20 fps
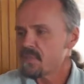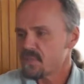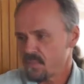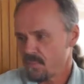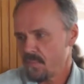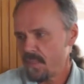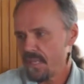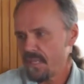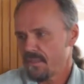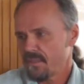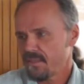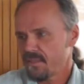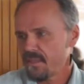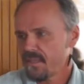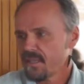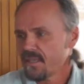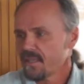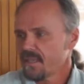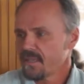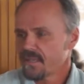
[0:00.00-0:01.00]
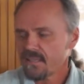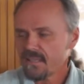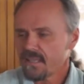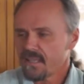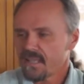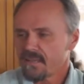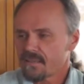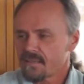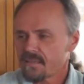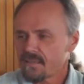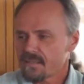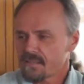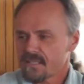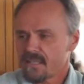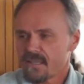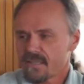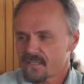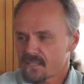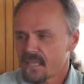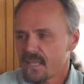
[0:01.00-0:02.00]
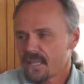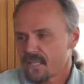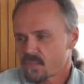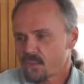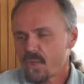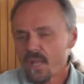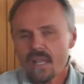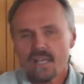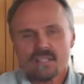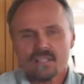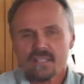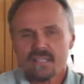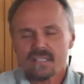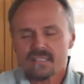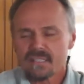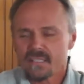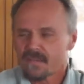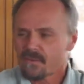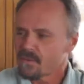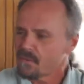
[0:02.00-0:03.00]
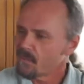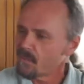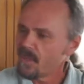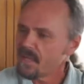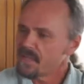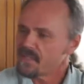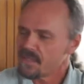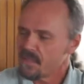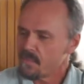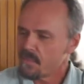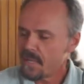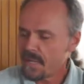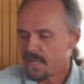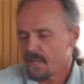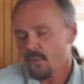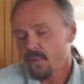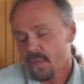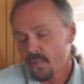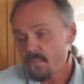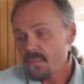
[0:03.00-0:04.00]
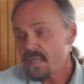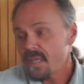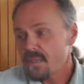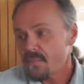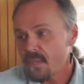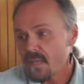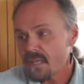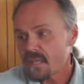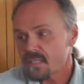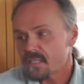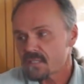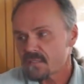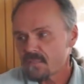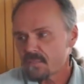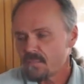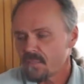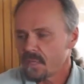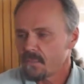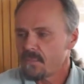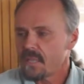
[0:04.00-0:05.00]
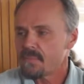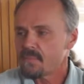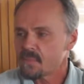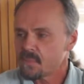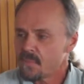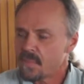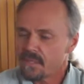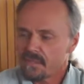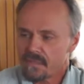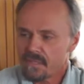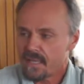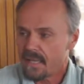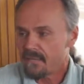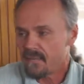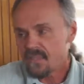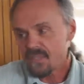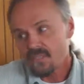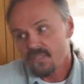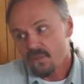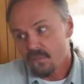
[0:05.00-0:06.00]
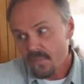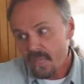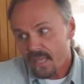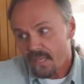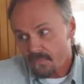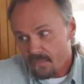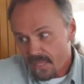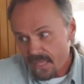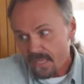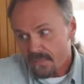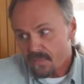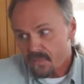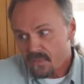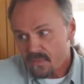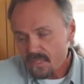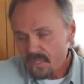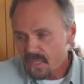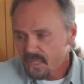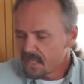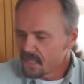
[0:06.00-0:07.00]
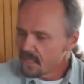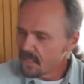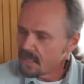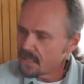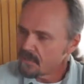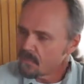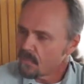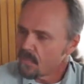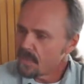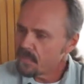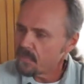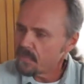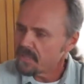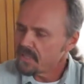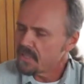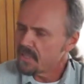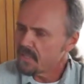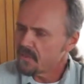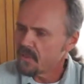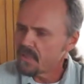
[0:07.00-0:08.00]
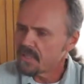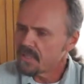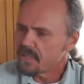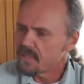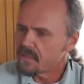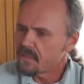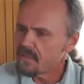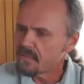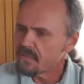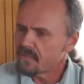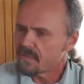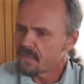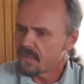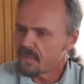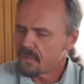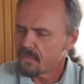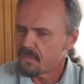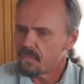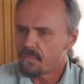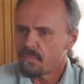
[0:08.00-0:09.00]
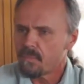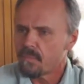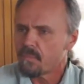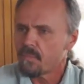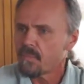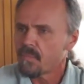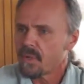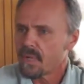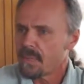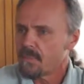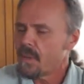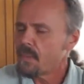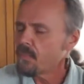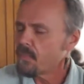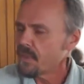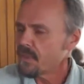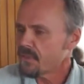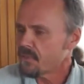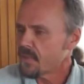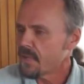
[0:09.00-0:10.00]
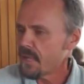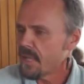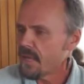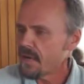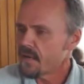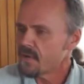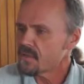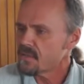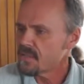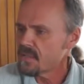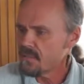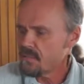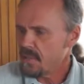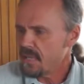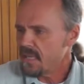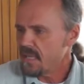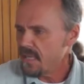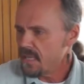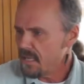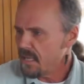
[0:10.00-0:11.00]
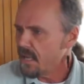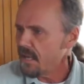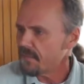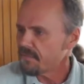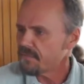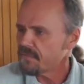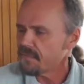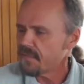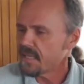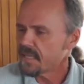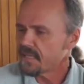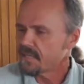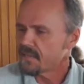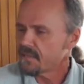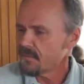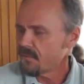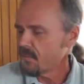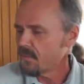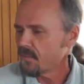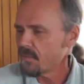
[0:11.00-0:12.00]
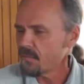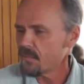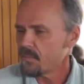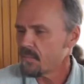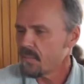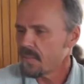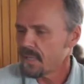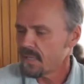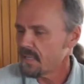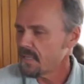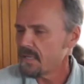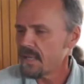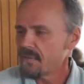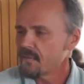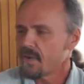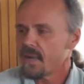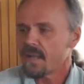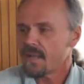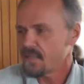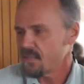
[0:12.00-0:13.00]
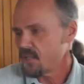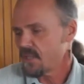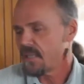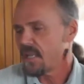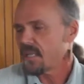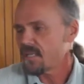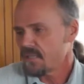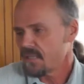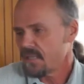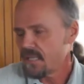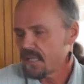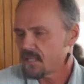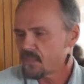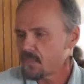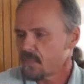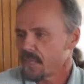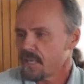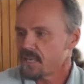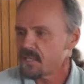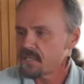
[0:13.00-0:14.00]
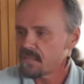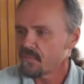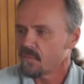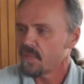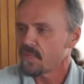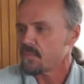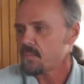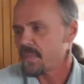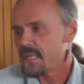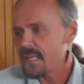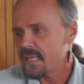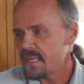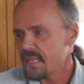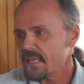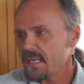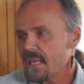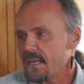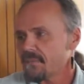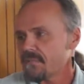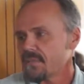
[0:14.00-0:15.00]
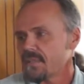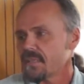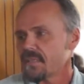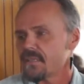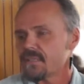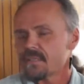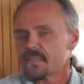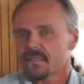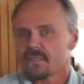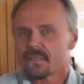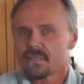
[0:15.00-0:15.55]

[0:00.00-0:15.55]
smith. Now that sounds kind of strange, and I thought, I know what a meme is, but a meme smith, obviously you make memes, and one particular one that you've come up with, 3 letters, PDF, but you never actually got to the explanation of what PDF is.